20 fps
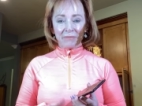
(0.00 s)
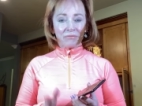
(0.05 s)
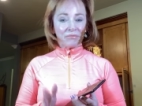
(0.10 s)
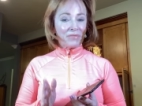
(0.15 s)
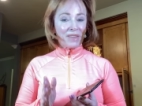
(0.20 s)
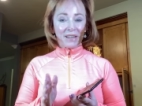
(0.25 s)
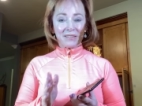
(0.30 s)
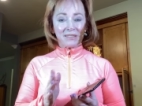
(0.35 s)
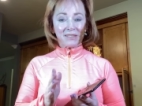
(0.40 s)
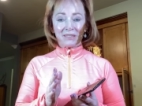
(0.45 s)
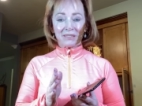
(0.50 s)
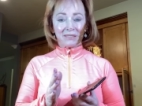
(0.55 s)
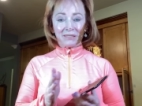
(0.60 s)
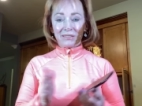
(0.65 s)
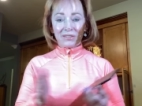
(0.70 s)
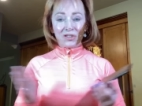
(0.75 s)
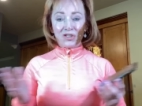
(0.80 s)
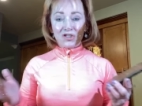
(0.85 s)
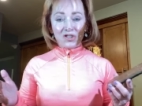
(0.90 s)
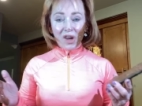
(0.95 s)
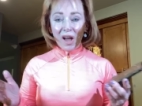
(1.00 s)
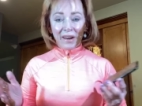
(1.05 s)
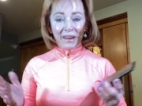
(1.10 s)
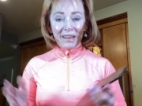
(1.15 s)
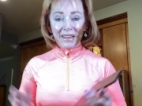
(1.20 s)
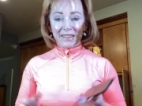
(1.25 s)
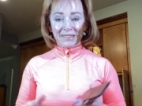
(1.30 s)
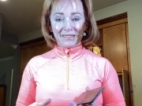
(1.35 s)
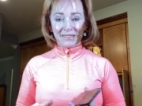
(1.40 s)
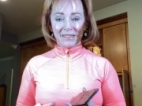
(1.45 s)
that's
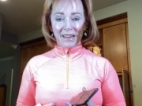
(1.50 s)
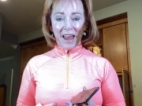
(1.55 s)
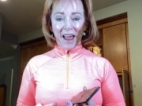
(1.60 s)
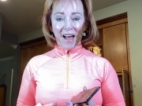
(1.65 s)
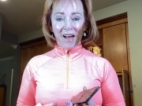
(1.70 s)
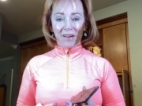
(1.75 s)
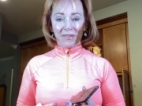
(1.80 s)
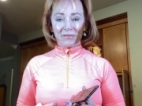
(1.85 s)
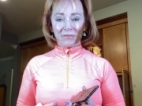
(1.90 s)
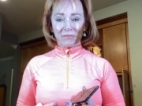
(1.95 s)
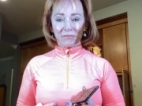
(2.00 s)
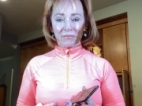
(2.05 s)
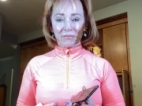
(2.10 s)
shutting us down.